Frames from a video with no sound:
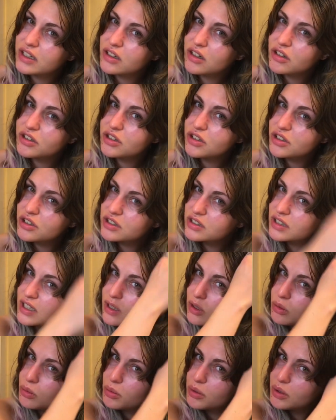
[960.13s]
on your
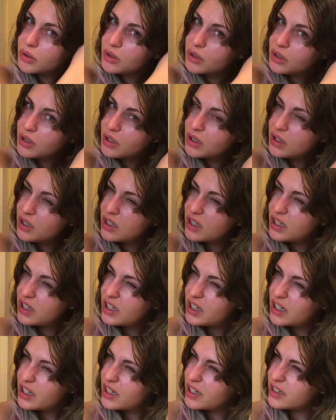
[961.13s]
scalp
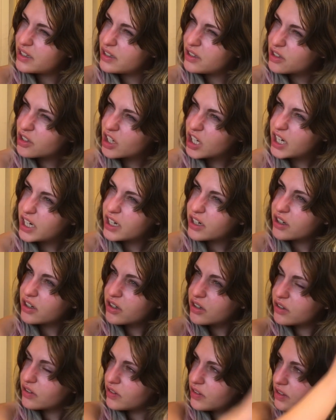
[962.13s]
and in your hair,
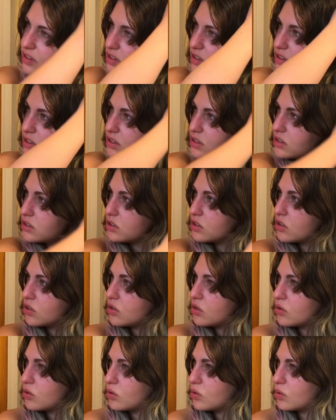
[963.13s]
this is
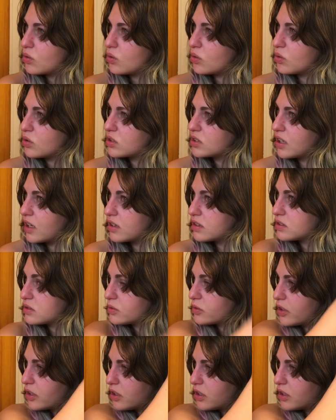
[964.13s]
so satisfying.